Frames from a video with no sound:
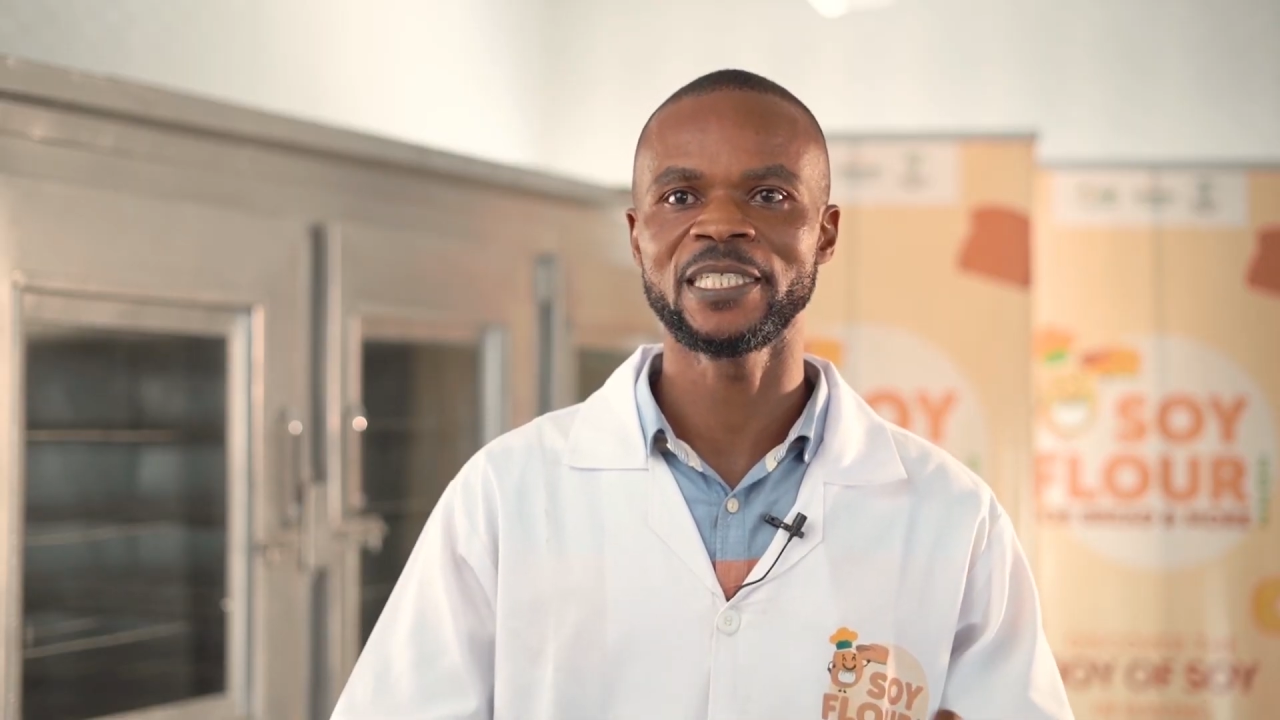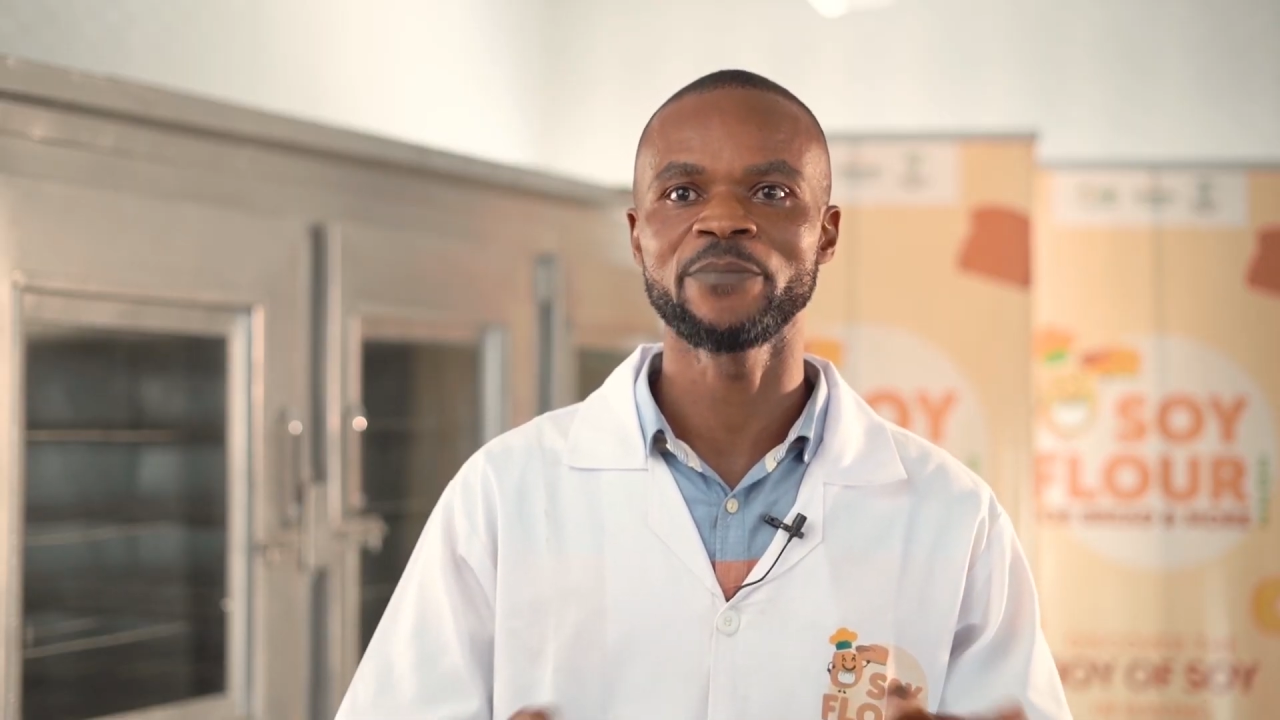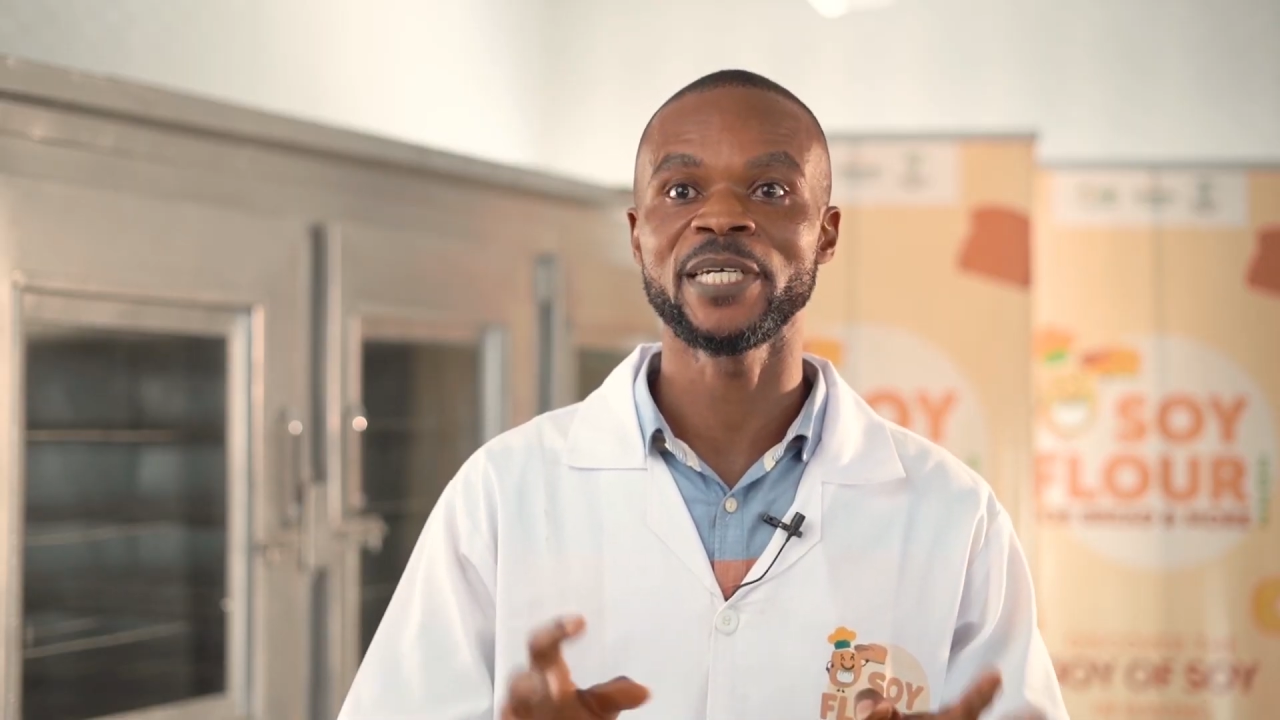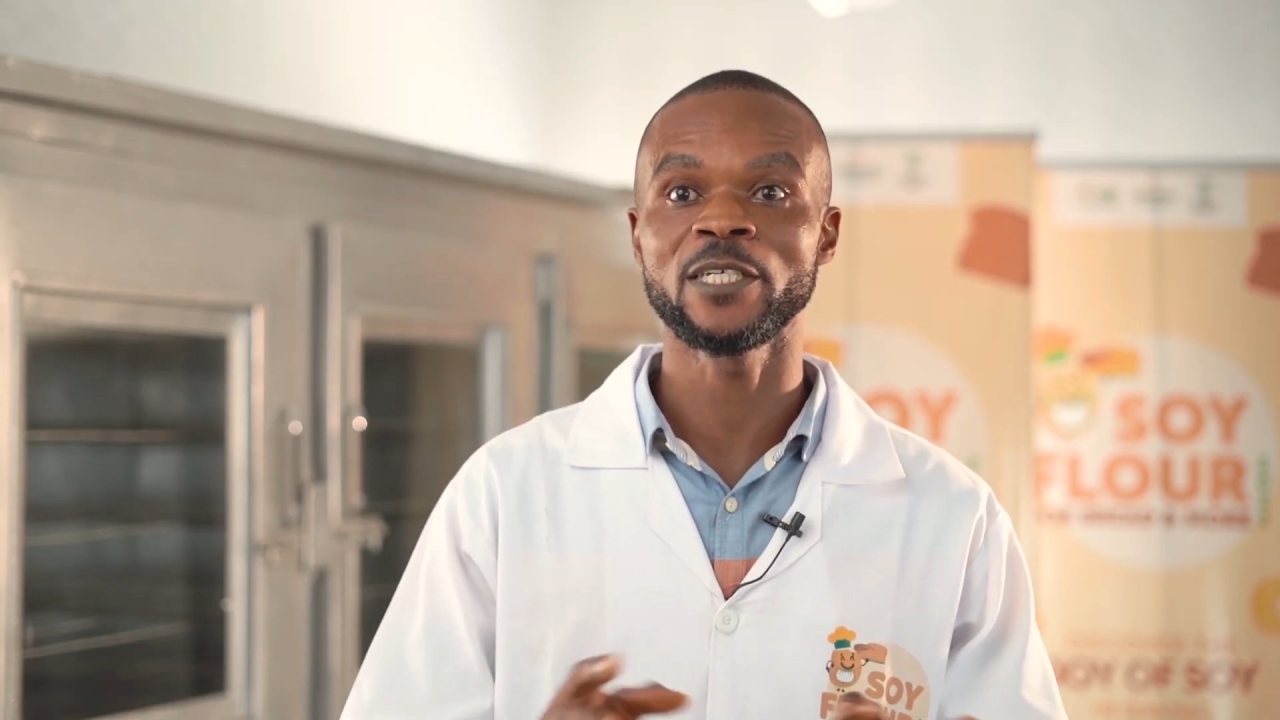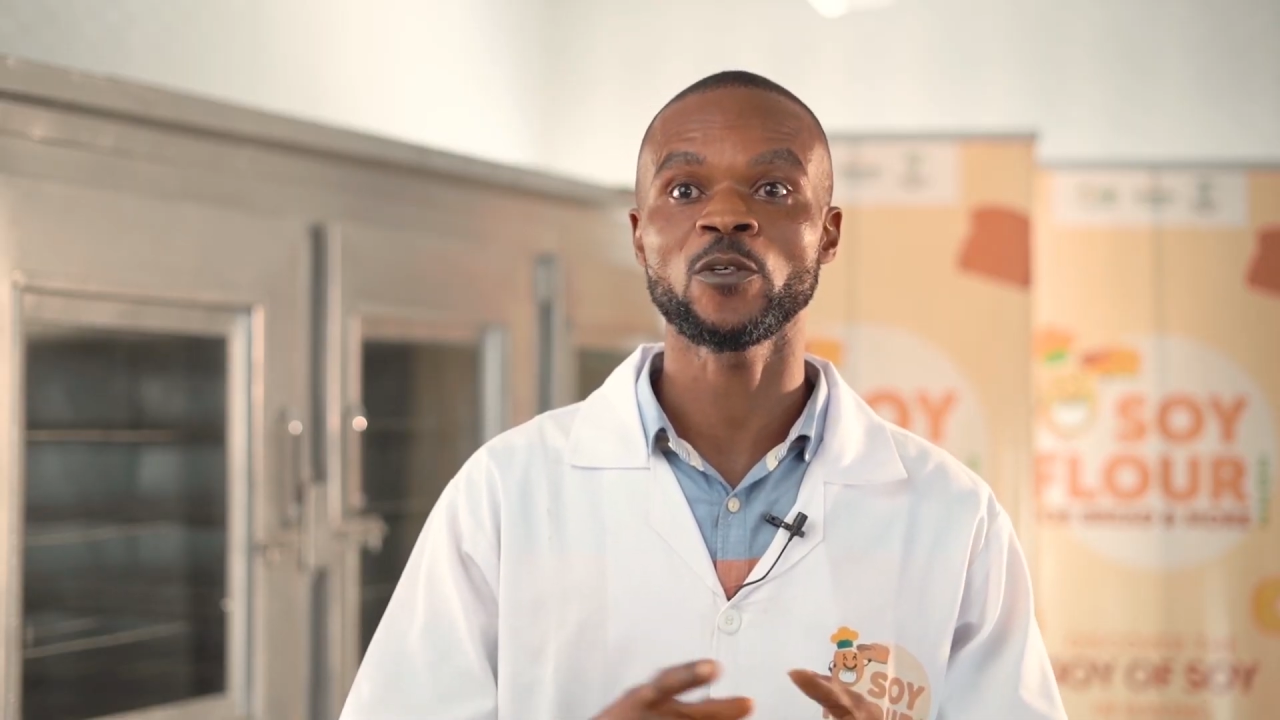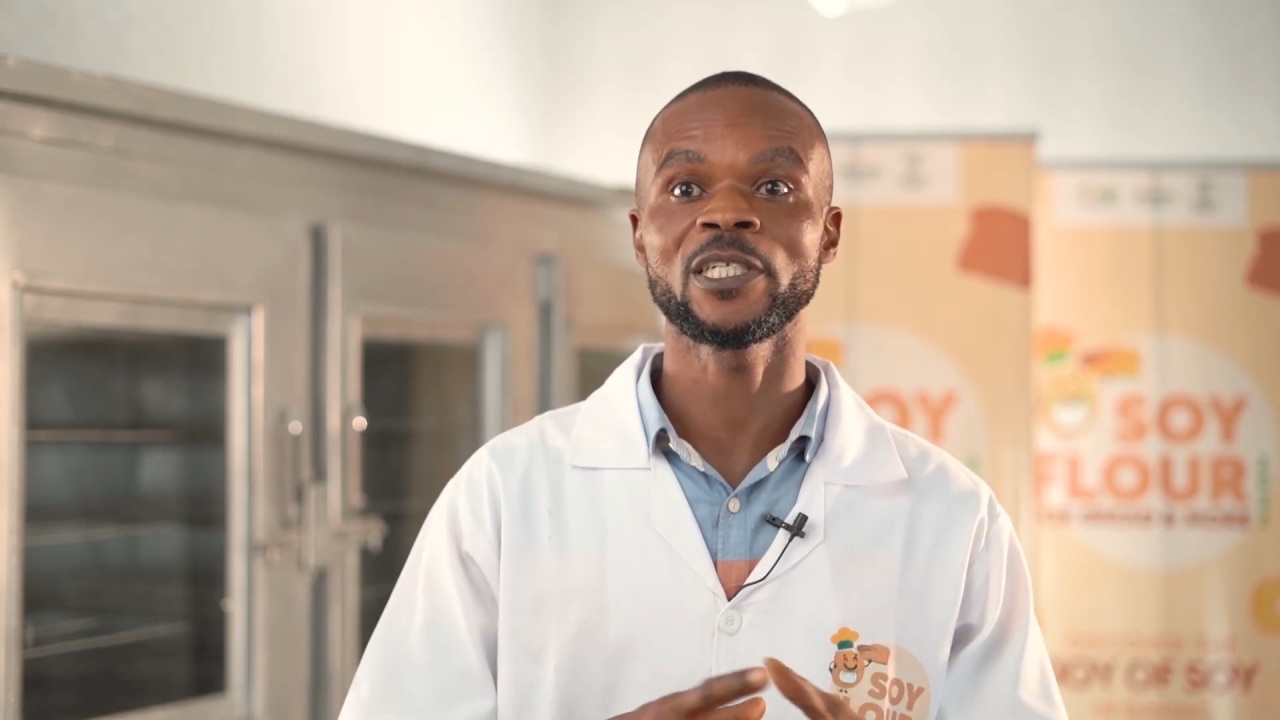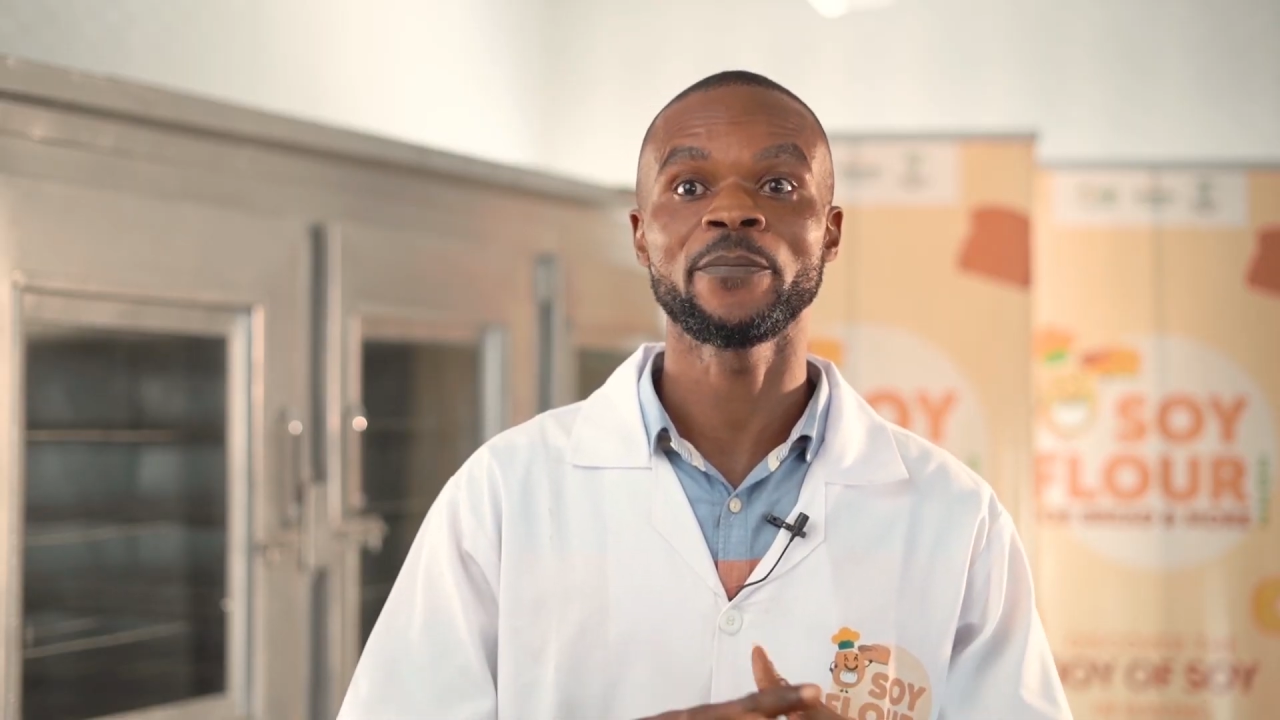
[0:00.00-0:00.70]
depends on